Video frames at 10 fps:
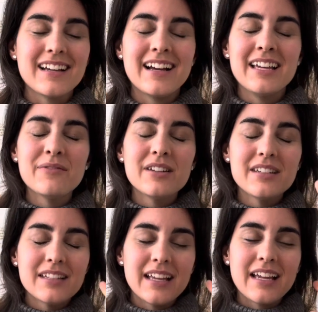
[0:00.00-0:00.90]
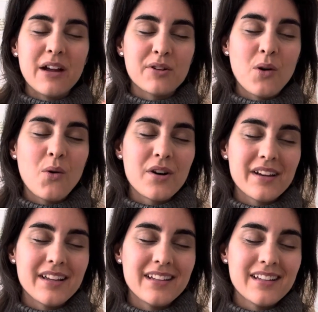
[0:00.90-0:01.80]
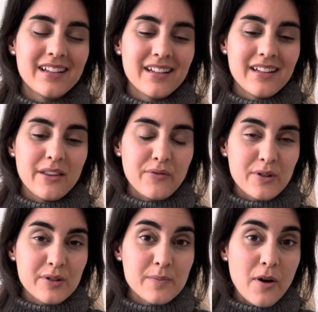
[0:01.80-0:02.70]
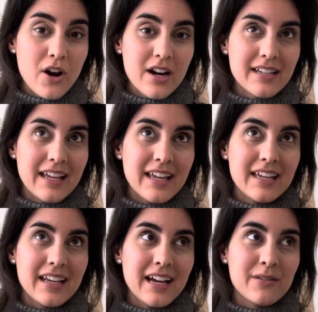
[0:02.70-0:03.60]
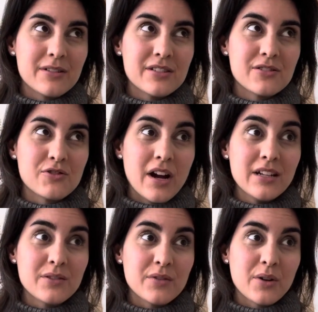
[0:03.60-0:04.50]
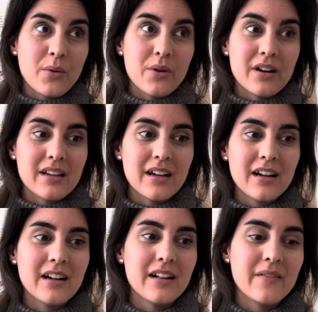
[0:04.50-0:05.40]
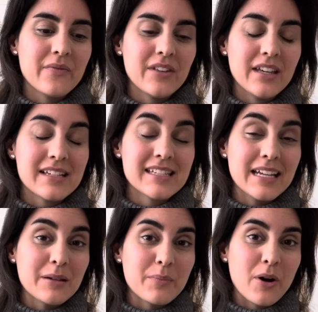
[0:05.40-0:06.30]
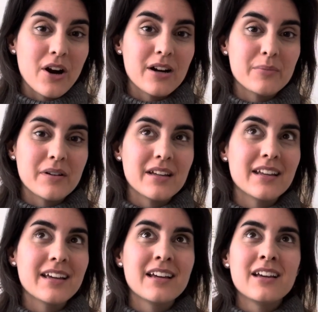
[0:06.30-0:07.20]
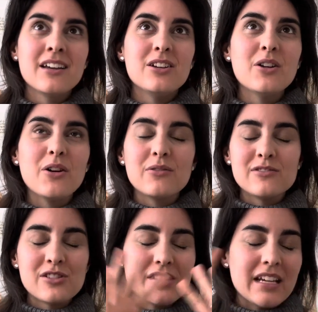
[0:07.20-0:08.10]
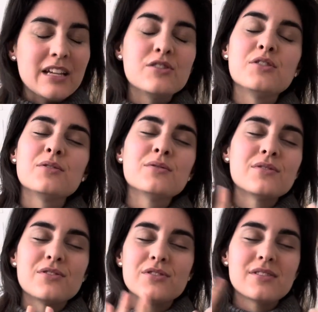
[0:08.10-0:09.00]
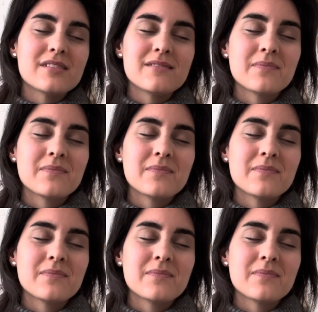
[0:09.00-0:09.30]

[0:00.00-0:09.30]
I recorded the first part and I was trying to record the extended part, but just issues just